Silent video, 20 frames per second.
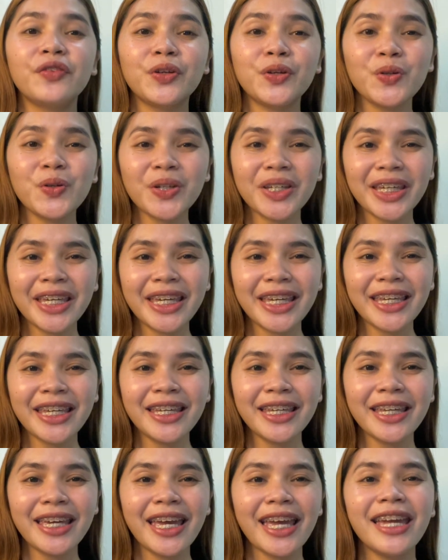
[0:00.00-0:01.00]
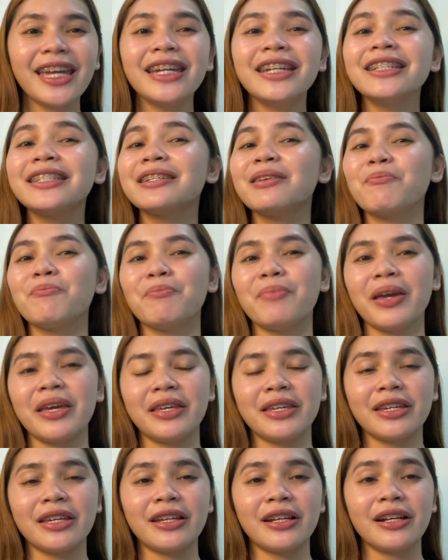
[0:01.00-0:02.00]
cooking and
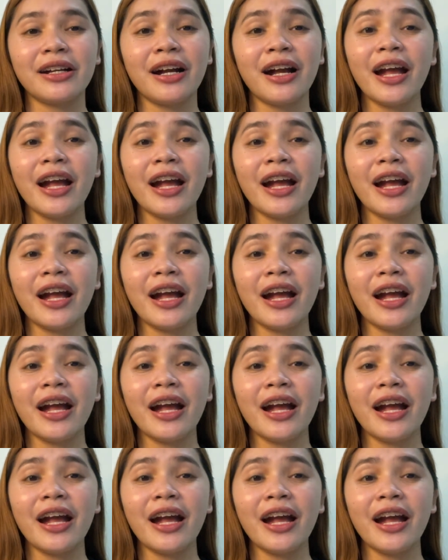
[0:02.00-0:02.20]
baking.